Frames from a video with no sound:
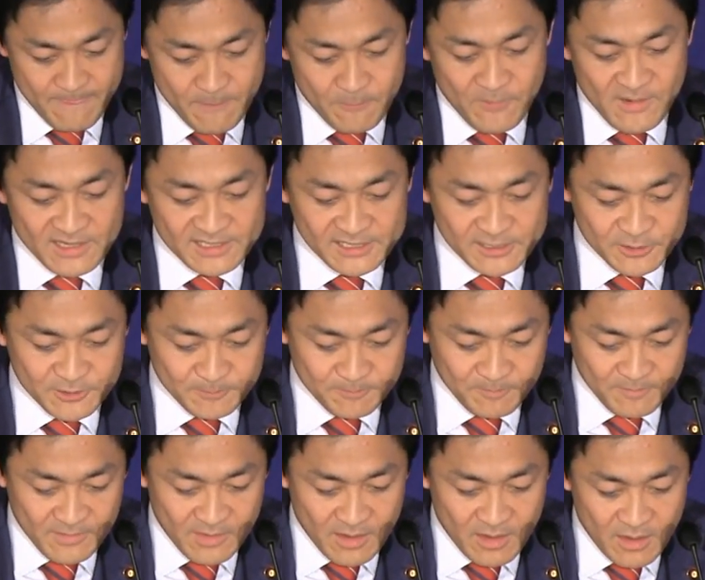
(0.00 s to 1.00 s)
The first,
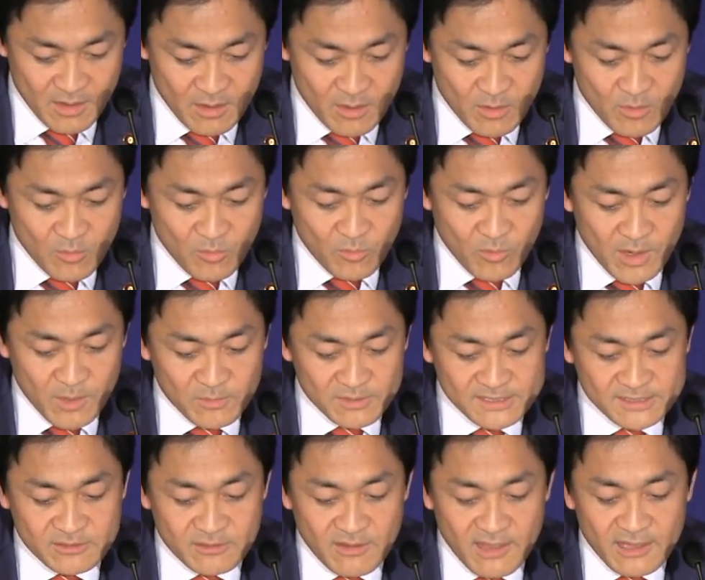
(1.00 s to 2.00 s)
we
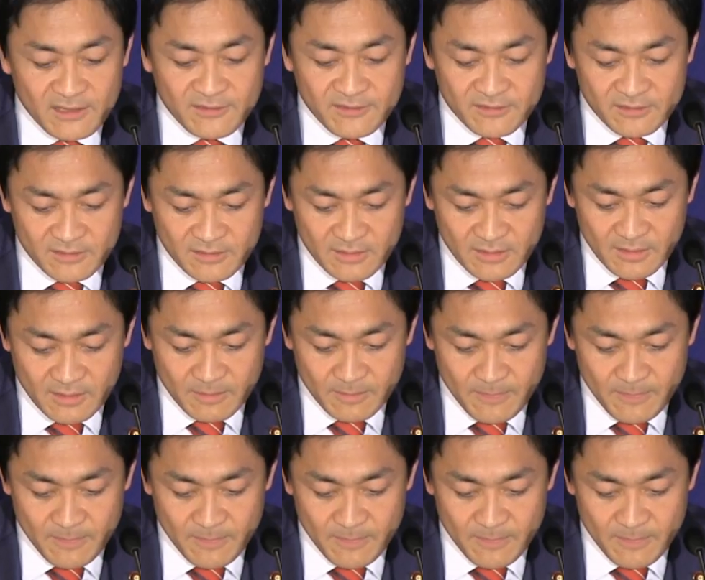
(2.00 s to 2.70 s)
will strengthen